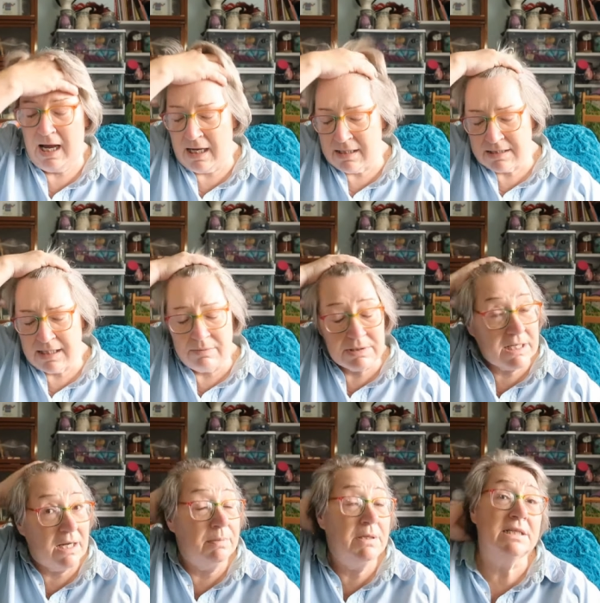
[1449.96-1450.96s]
and it was a
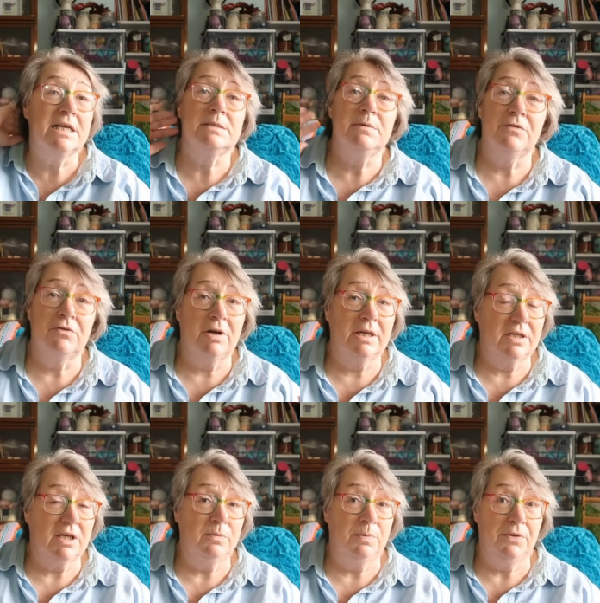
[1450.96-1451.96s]
couple of days before I
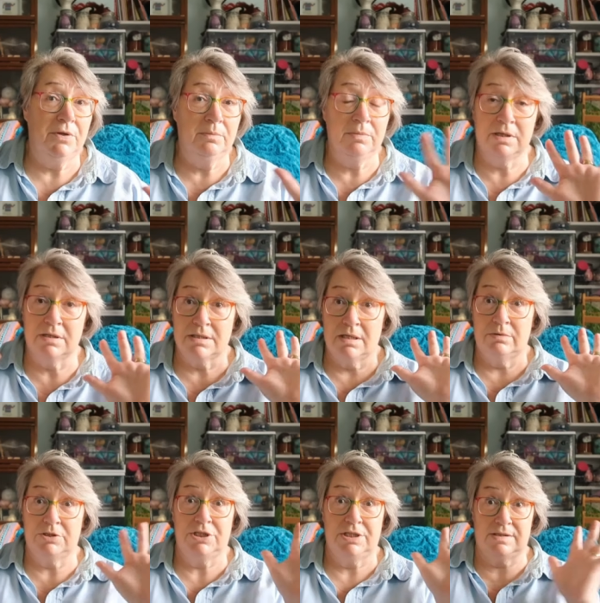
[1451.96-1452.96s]
could open them because I
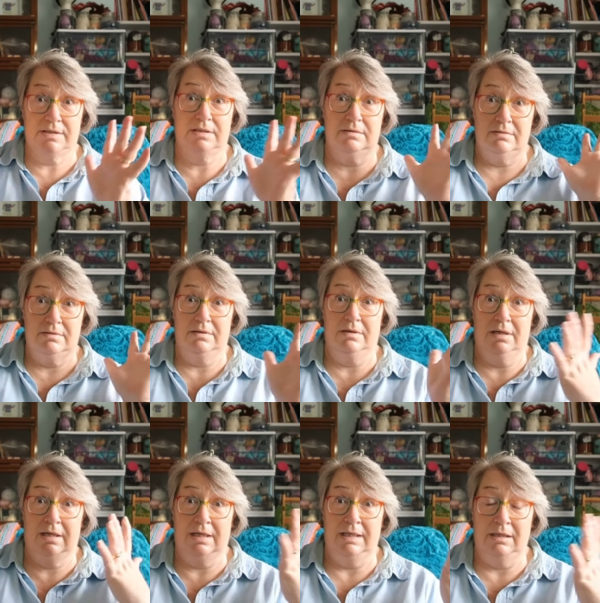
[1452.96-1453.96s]
was just
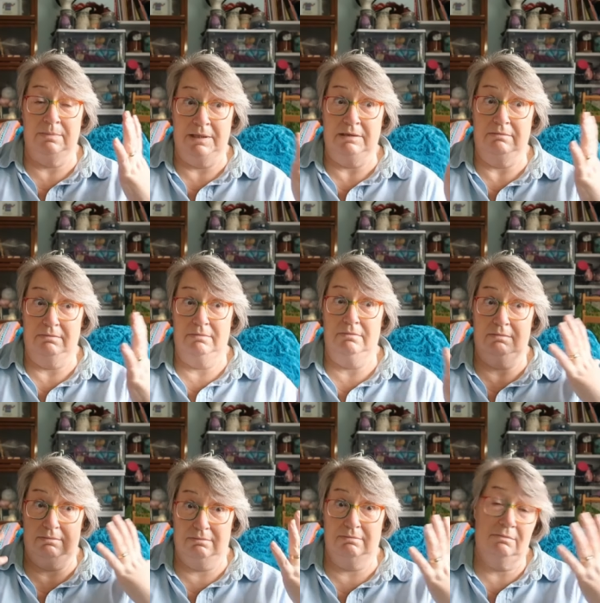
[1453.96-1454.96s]
a little bit,
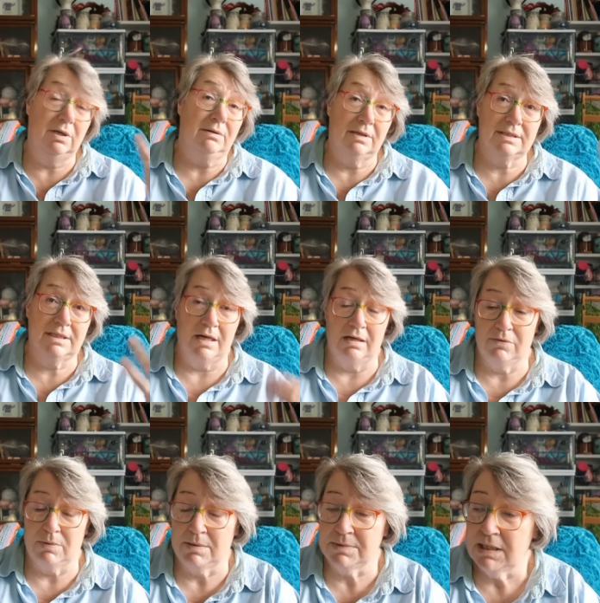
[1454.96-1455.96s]
well, like I say,
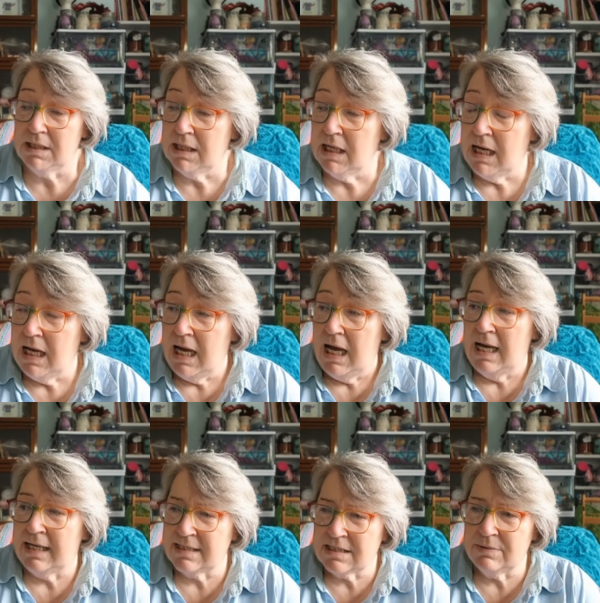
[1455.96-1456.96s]
overwhelmed.
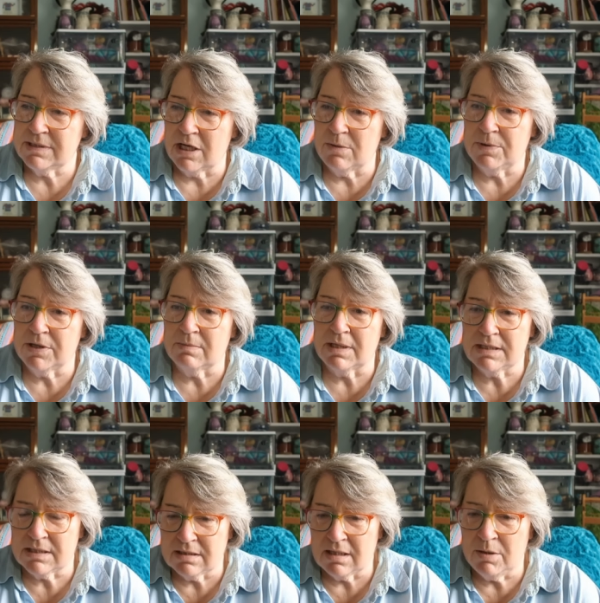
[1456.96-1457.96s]
And as I was opening
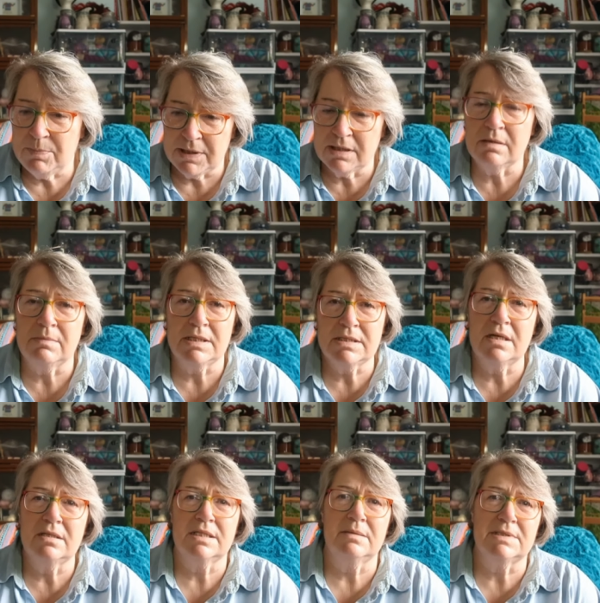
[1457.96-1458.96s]
them, I
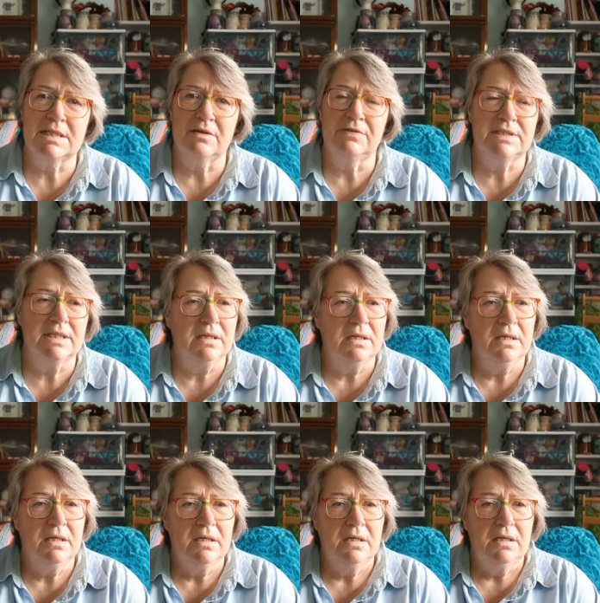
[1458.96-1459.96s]
turned to himself and said,
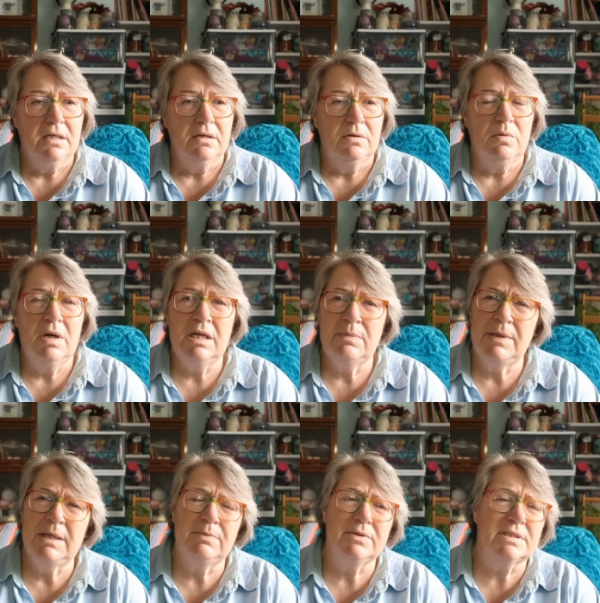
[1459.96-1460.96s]
why are
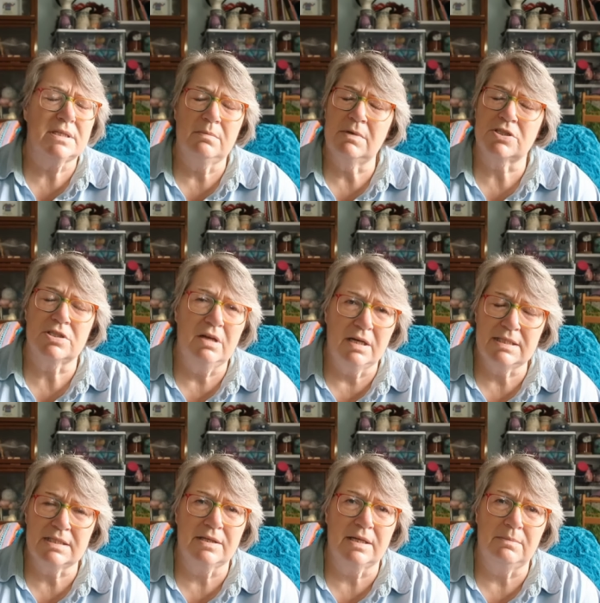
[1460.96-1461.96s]
people so much
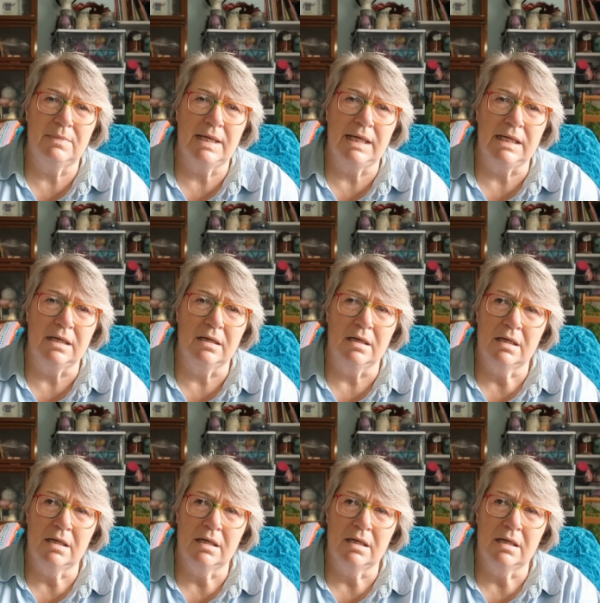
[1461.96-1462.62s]
nicer than me?